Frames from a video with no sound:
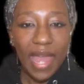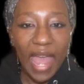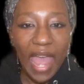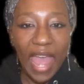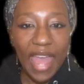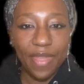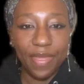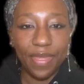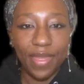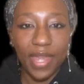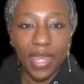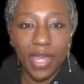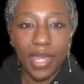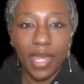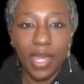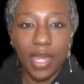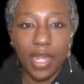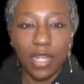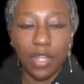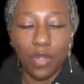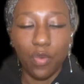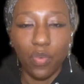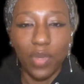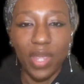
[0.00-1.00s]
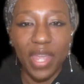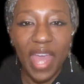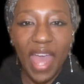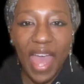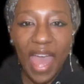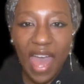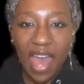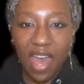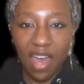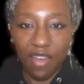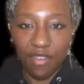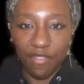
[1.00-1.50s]
And then we
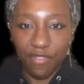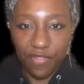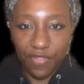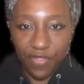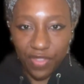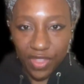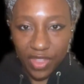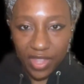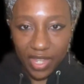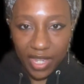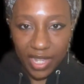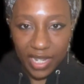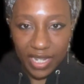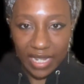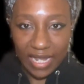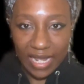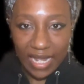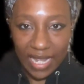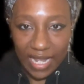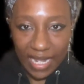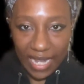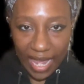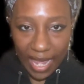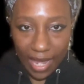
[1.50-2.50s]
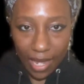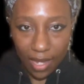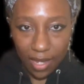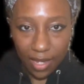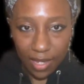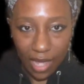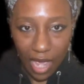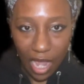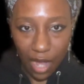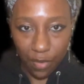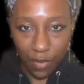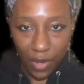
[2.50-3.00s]
have the DNA.
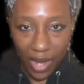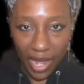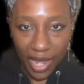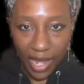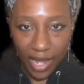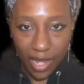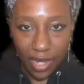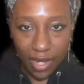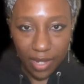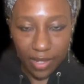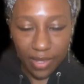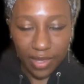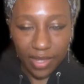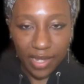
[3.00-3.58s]
All right.